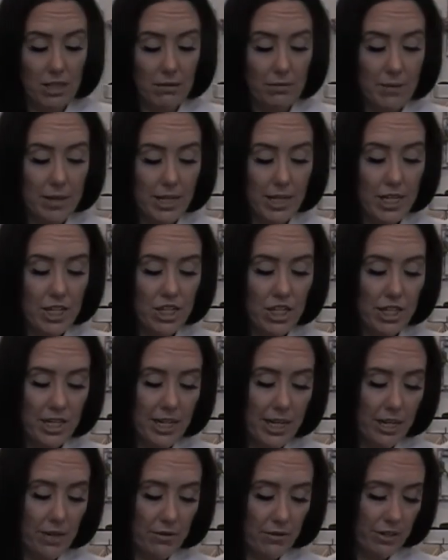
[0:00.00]
and my kitchen
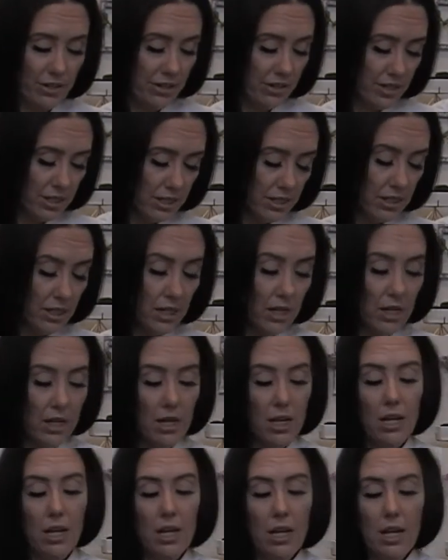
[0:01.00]
counters.
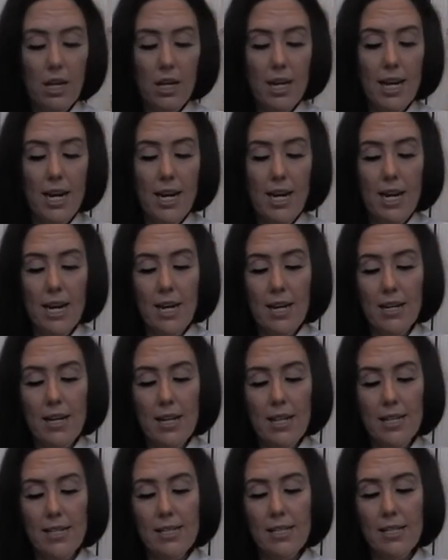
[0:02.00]
And
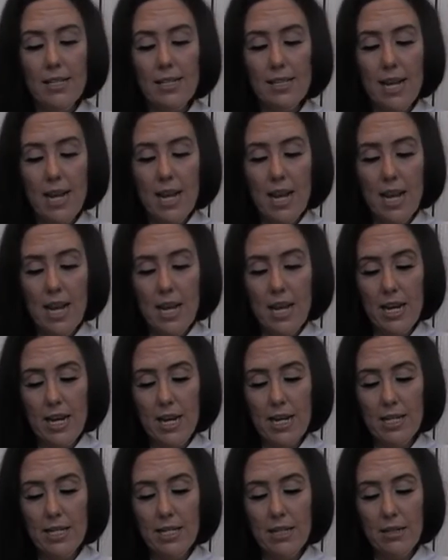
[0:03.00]
this is a
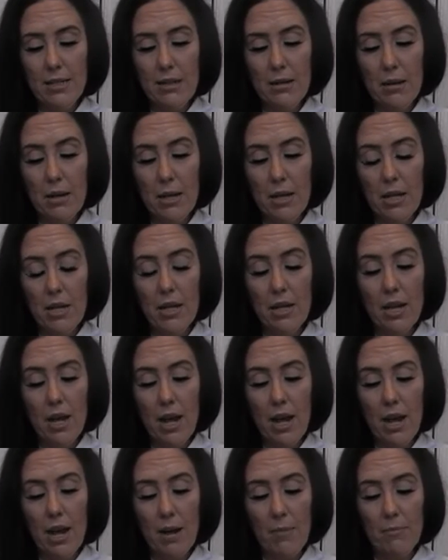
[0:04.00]

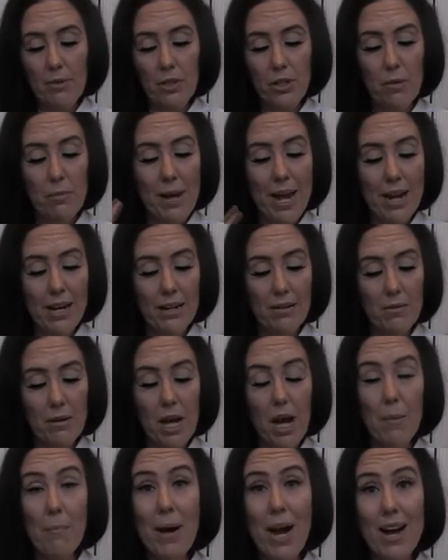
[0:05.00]
um, little packet,
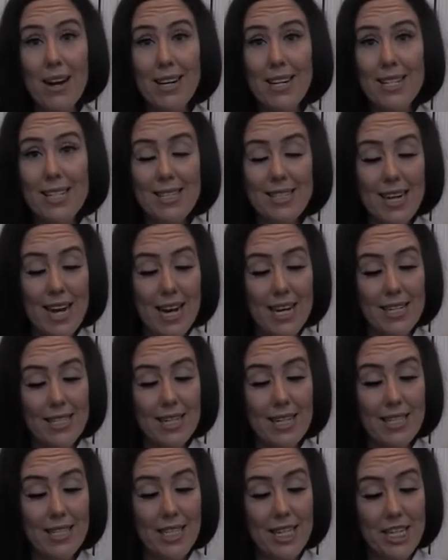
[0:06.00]
a pocket size
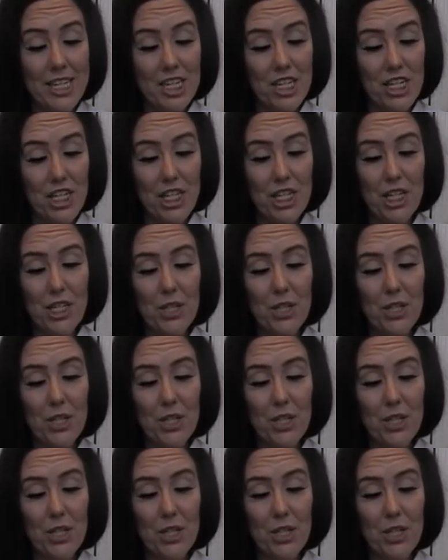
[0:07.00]
tissue.